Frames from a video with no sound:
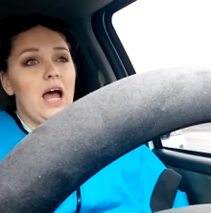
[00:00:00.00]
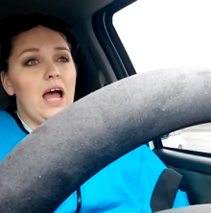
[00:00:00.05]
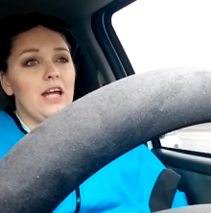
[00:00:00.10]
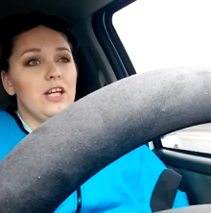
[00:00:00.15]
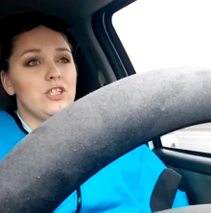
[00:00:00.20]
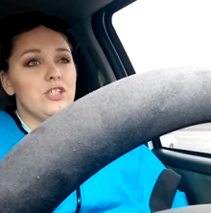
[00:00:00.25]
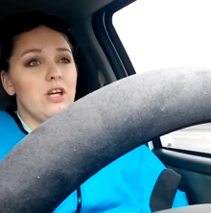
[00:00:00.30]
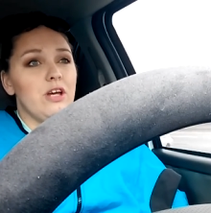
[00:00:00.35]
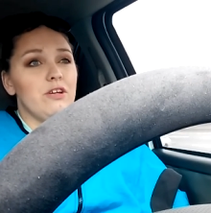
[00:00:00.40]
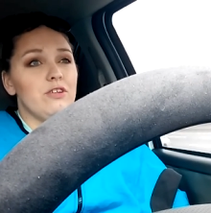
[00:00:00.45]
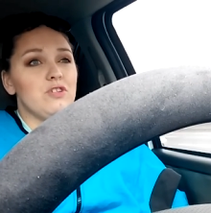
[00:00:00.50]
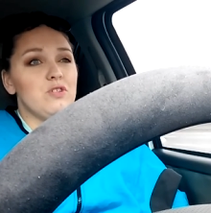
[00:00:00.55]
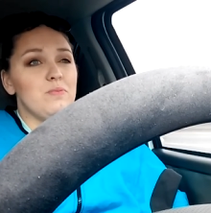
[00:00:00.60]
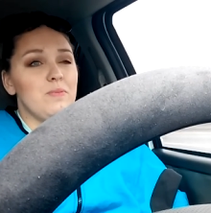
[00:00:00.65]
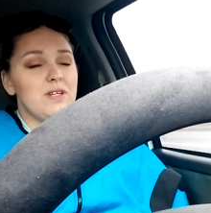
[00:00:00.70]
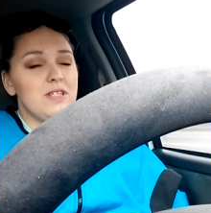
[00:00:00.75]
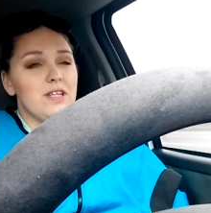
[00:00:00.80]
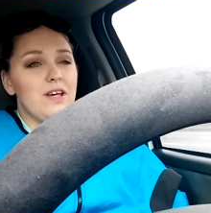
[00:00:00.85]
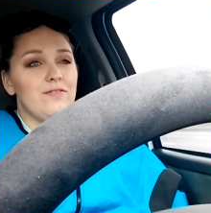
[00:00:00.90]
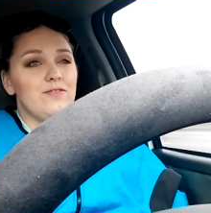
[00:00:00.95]
I challenged
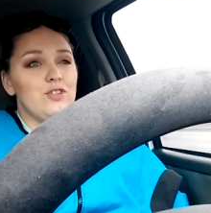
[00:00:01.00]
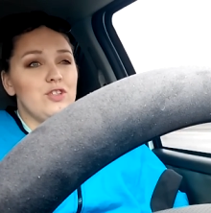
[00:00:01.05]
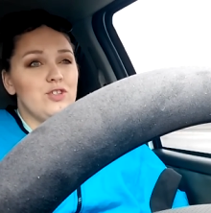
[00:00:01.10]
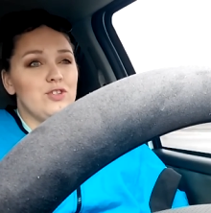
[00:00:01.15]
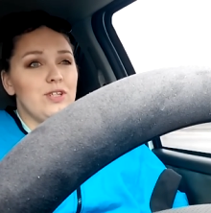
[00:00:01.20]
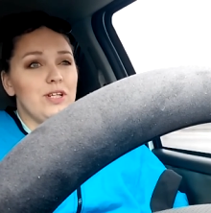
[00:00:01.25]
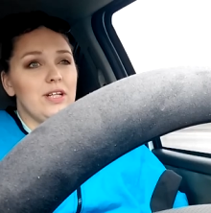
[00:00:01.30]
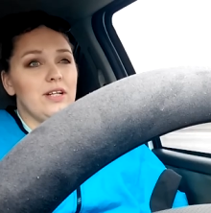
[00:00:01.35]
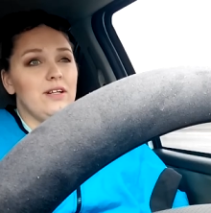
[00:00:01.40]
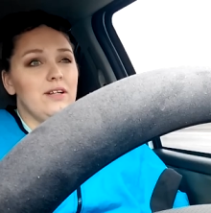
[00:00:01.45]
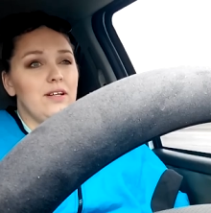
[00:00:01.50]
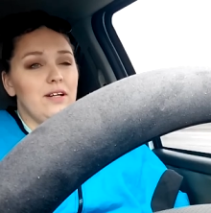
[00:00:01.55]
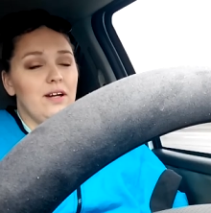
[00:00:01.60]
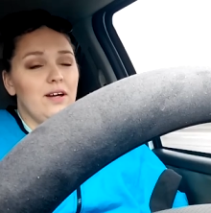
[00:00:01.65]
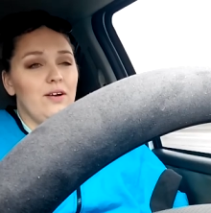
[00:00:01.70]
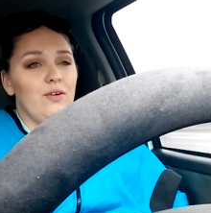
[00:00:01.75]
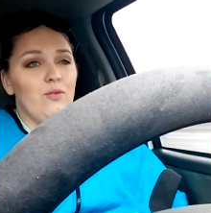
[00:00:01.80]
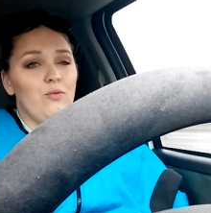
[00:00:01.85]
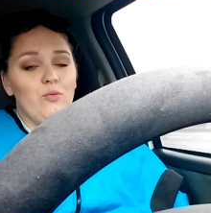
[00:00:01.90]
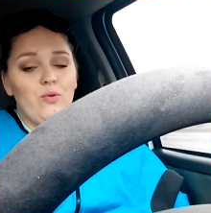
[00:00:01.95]
myself to drink
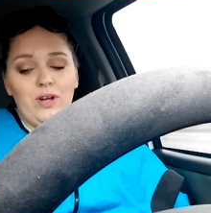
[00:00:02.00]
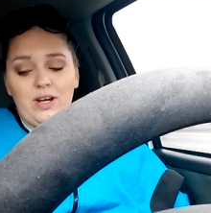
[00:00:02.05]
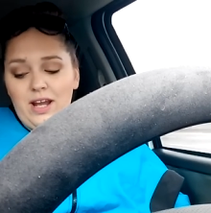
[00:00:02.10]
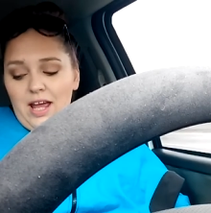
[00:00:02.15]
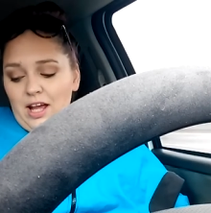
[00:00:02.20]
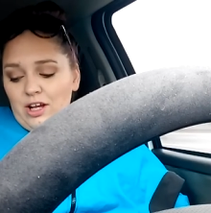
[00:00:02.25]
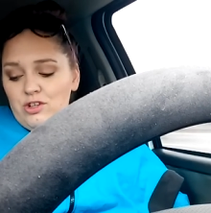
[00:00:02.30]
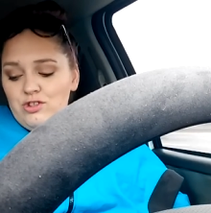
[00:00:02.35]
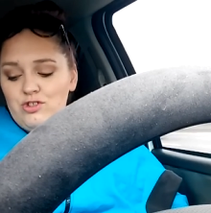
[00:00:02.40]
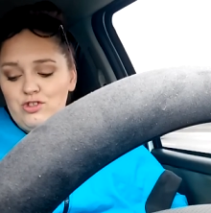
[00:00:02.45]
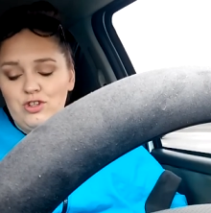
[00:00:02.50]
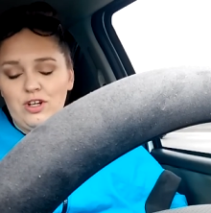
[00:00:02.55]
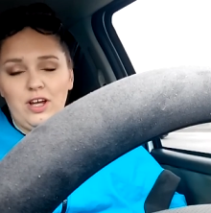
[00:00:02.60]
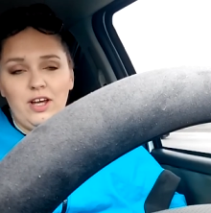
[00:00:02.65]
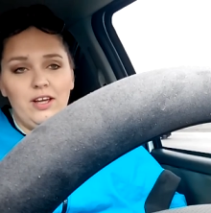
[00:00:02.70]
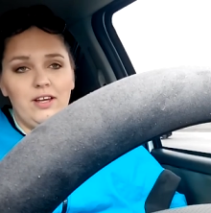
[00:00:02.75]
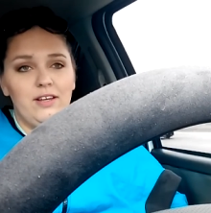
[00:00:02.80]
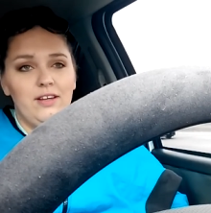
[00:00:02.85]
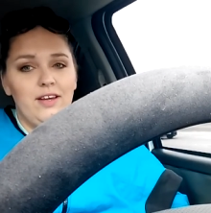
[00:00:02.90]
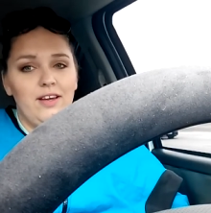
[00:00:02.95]
1
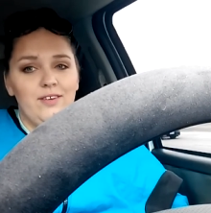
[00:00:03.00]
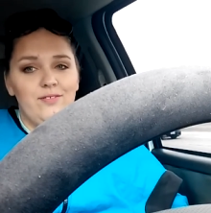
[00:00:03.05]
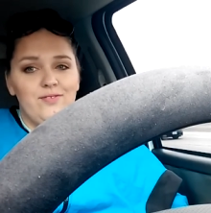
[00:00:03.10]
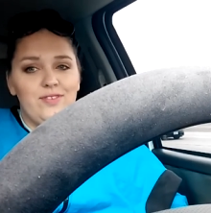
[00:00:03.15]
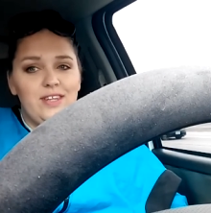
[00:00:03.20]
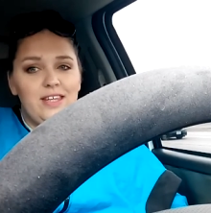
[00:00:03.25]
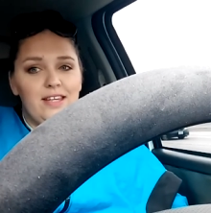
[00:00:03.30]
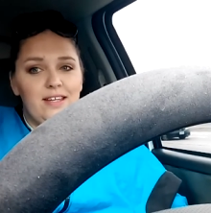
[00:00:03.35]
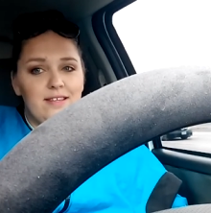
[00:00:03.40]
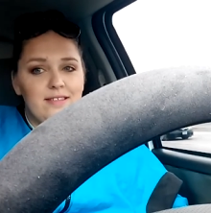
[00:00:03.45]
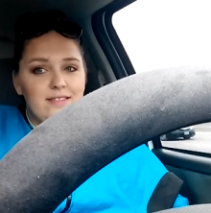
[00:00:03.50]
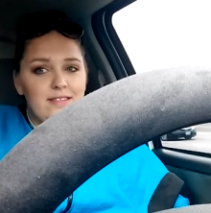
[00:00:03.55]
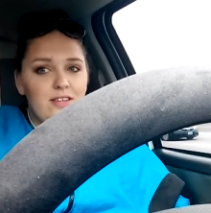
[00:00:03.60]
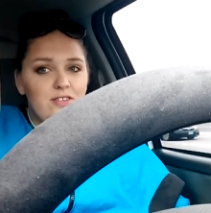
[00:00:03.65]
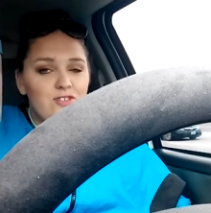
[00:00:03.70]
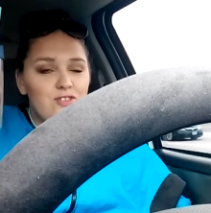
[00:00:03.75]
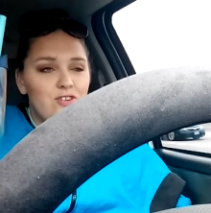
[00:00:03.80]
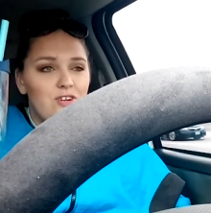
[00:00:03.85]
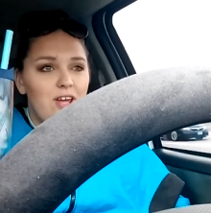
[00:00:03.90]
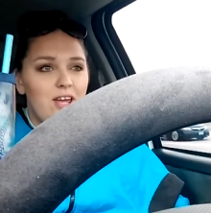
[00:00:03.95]
extra of these
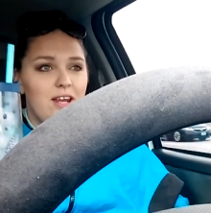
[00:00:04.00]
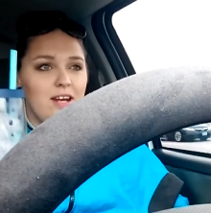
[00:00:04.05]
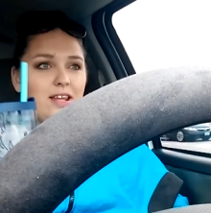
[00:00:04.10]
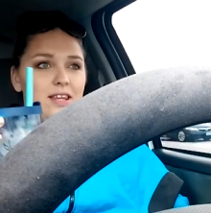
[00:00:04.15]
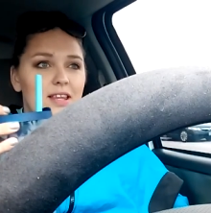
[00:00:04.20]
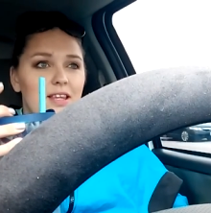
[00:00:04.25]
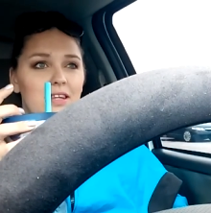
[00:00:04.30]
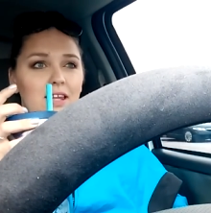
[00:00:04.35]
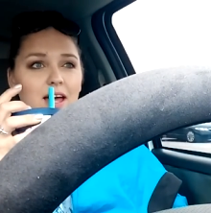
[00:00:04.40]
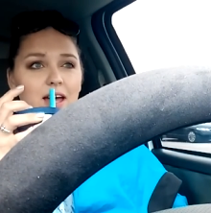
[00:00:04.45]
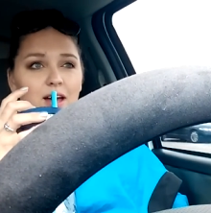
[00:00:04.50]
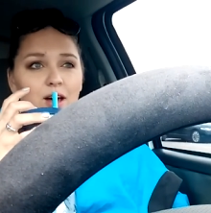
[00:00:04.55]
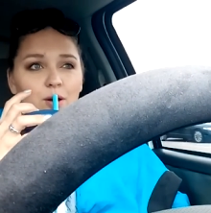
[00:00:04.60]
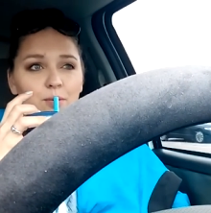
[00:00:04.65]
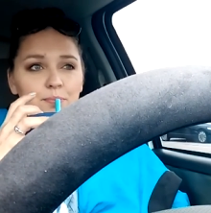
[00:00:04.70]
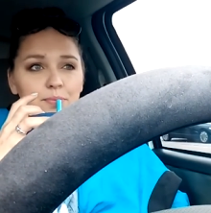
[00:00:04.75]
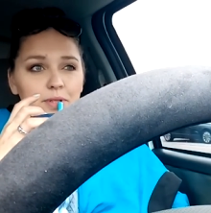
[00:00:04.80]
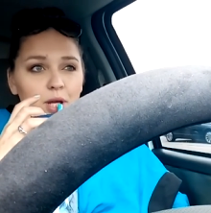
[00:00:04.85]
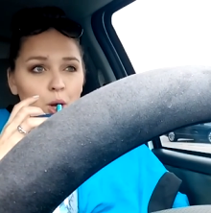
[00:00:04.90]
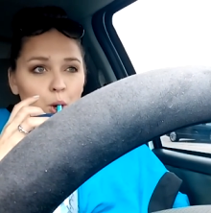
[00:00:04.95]
yesterday, and I think that
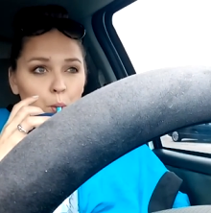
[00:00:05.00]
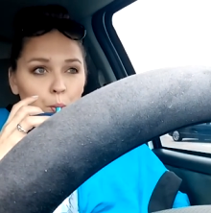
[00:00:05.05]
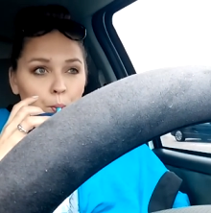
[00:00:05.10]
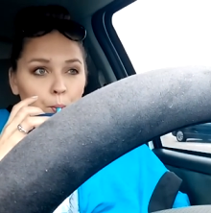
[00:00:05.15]
helped.